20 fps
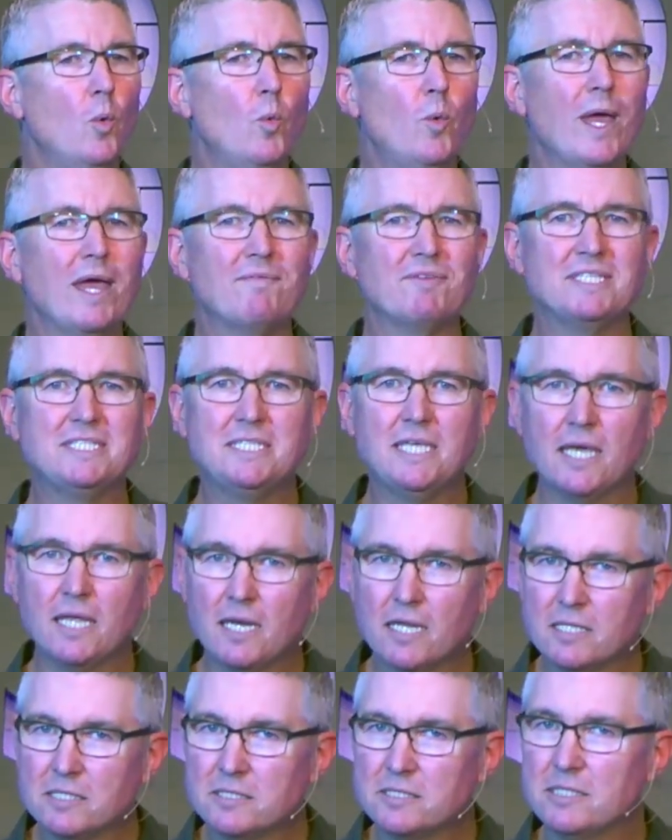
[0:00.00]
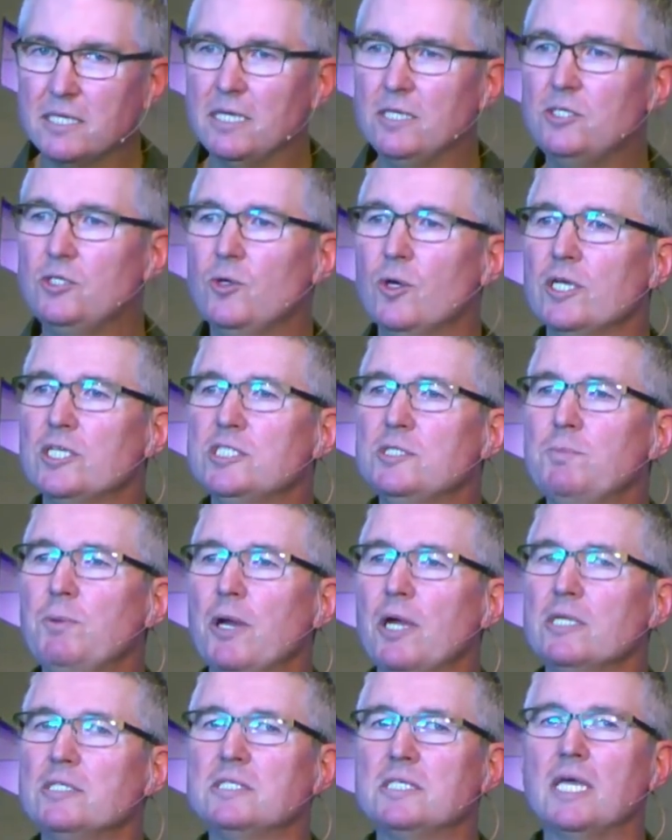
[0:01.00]
We have a tendency to
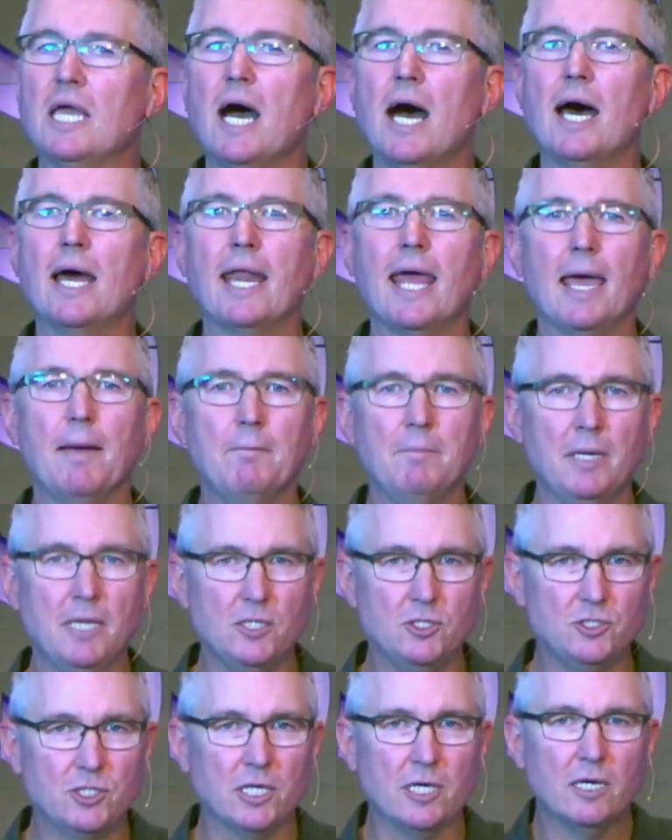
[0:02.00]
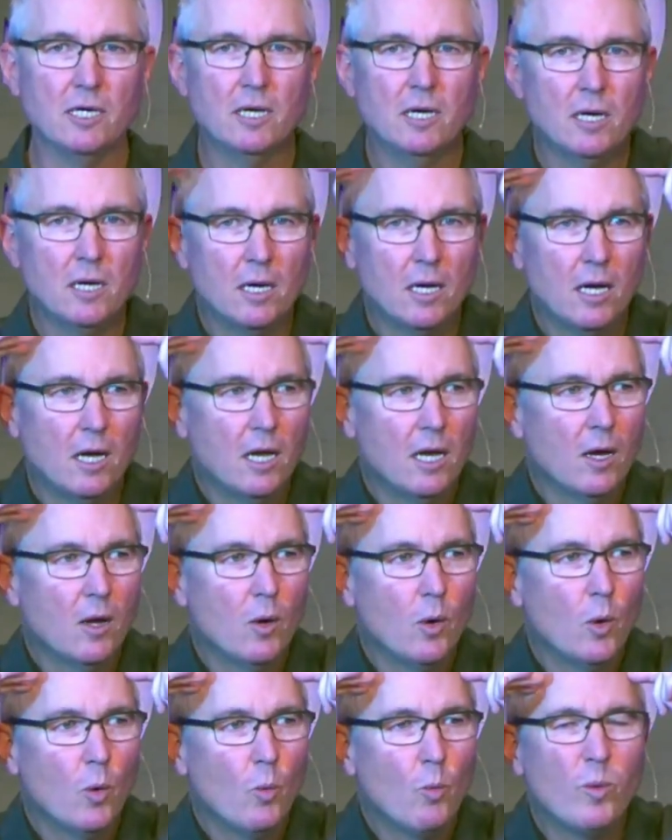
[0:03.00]
experience God amnesia.
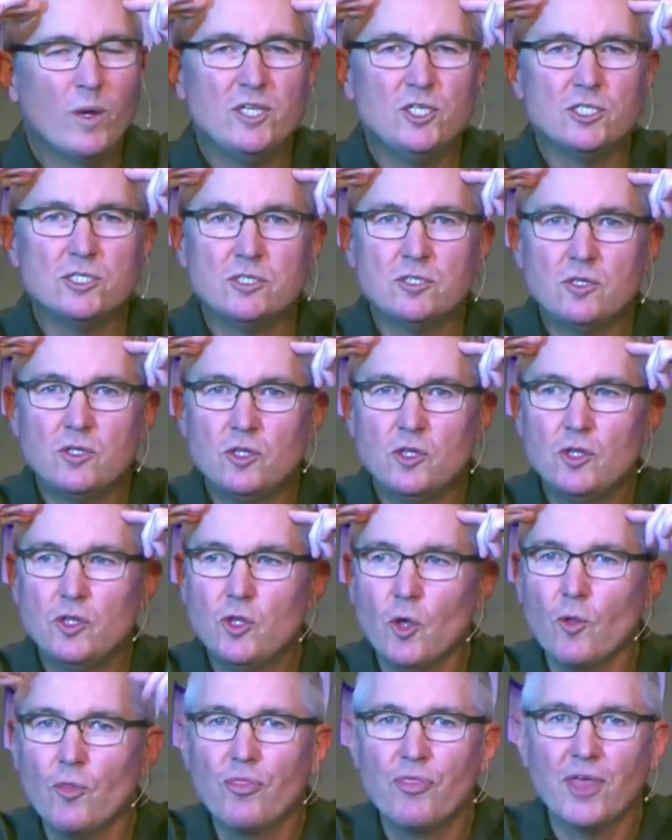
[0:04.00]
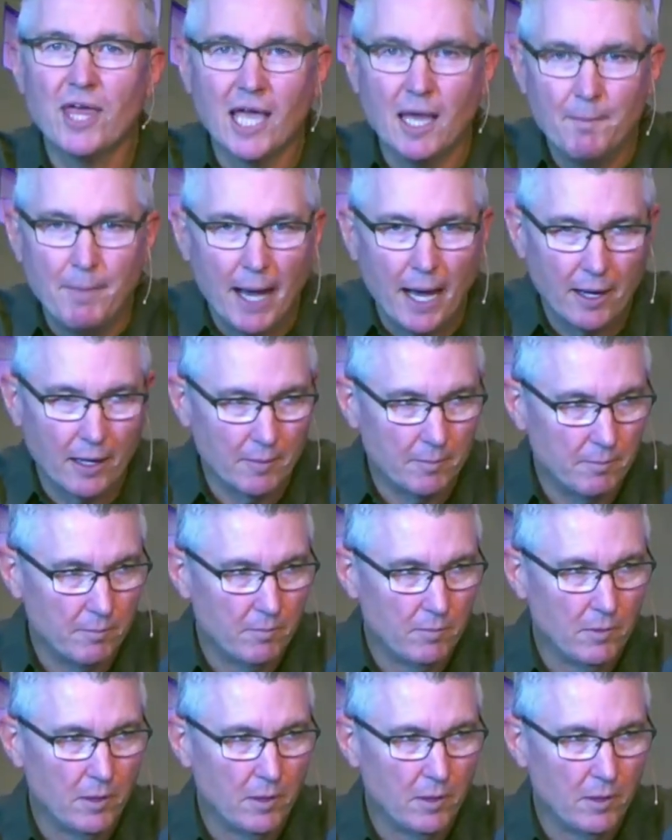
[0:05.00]
We just don't think about him.